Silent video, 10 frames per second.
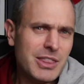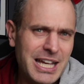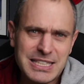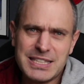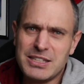
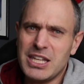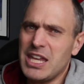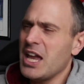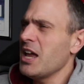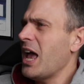That's
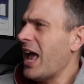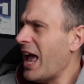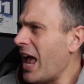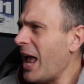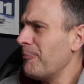the
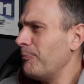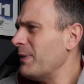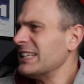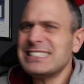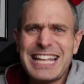
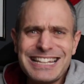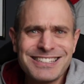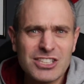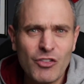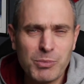
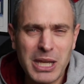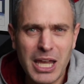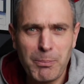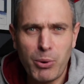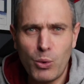essence of
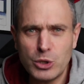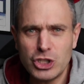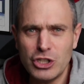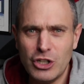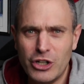being a
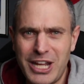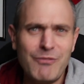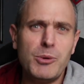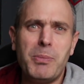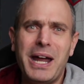Porsche nerd.
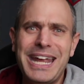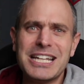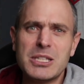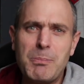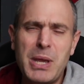Everybody
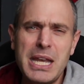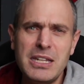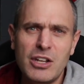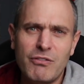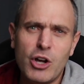has
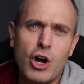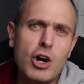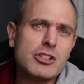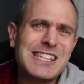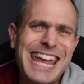opinion of
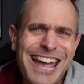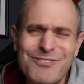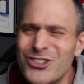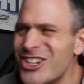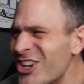cars they
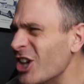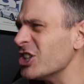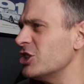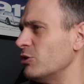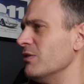have not
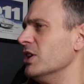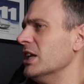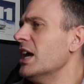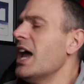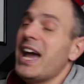
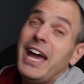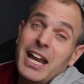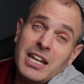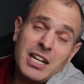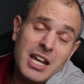driven.
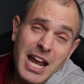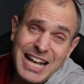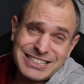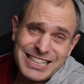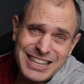And
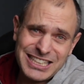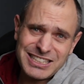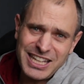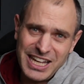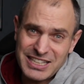as in
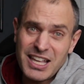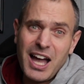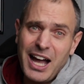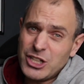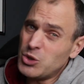this case,
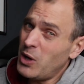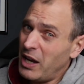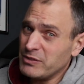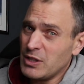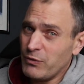I do
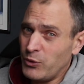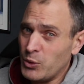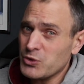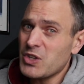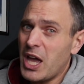have some
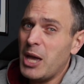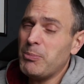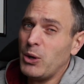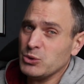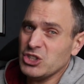thoughts
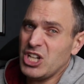about the